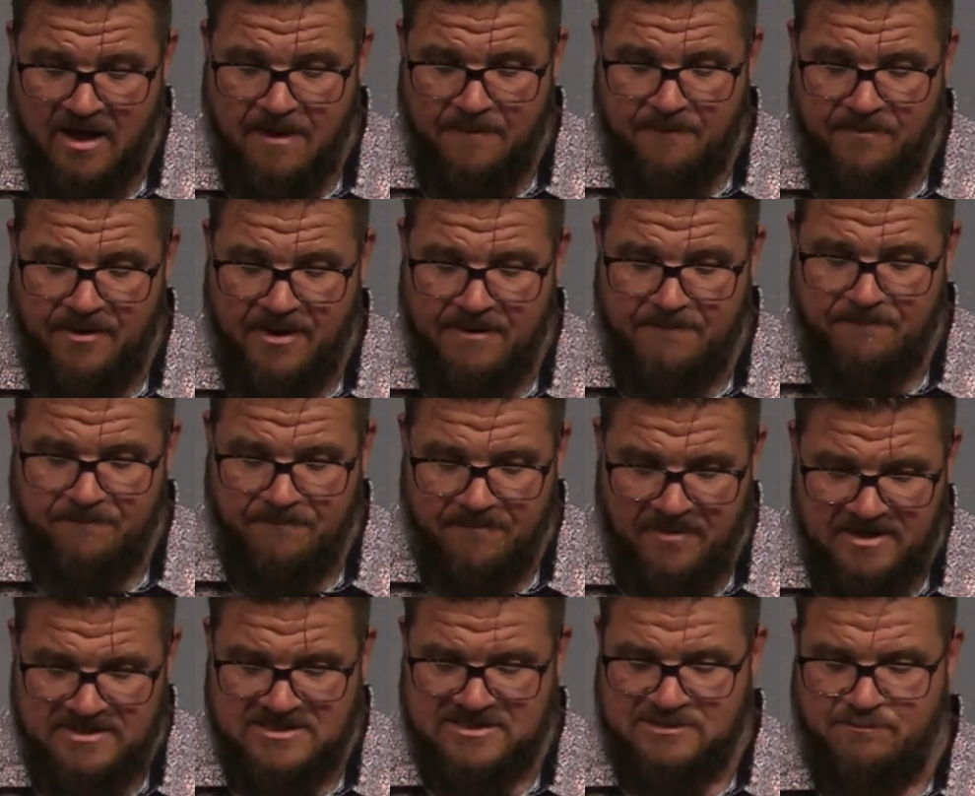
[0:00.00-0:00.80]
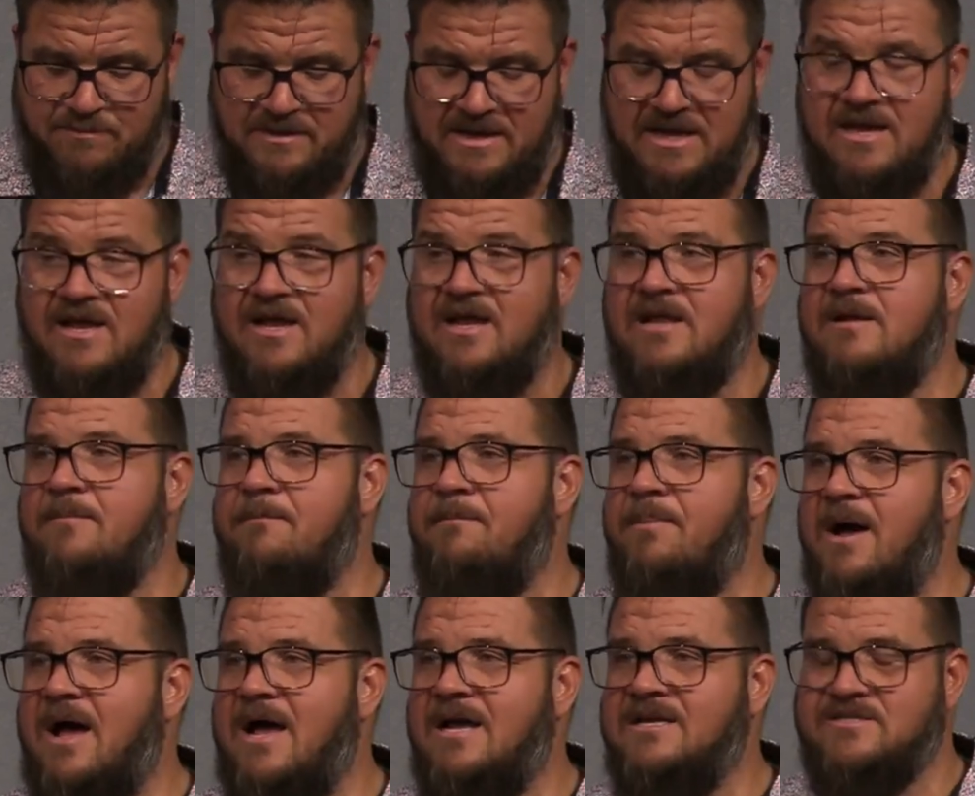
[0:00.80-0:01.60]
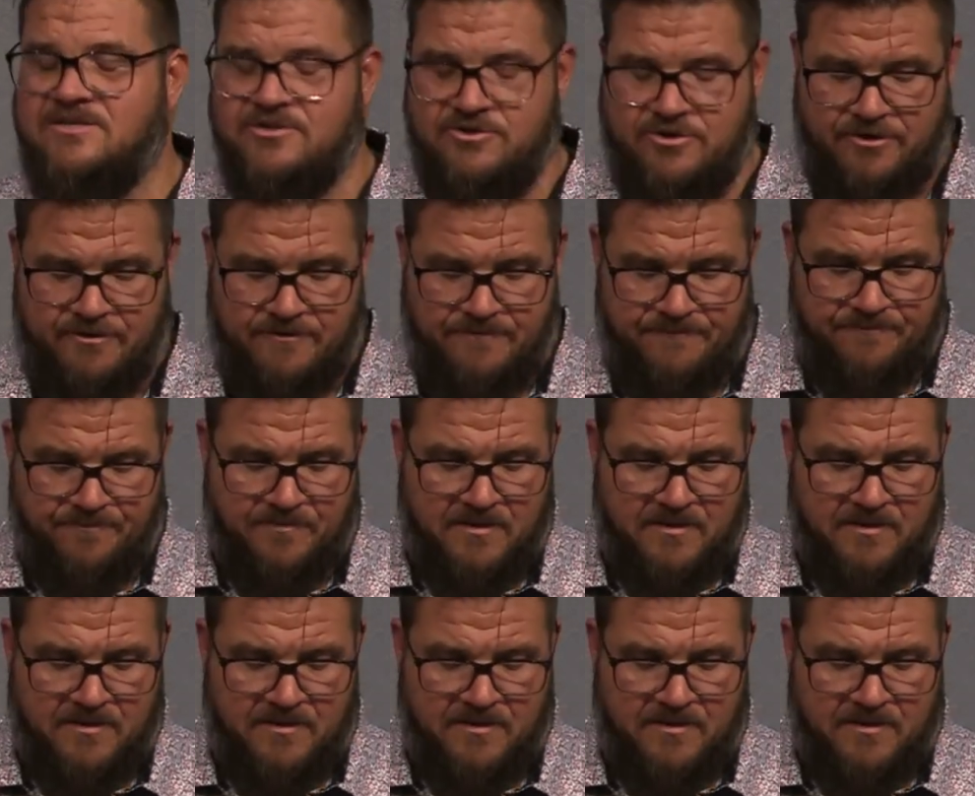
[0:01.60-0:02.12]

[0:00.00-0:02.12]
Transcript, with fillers: but must be an impostor.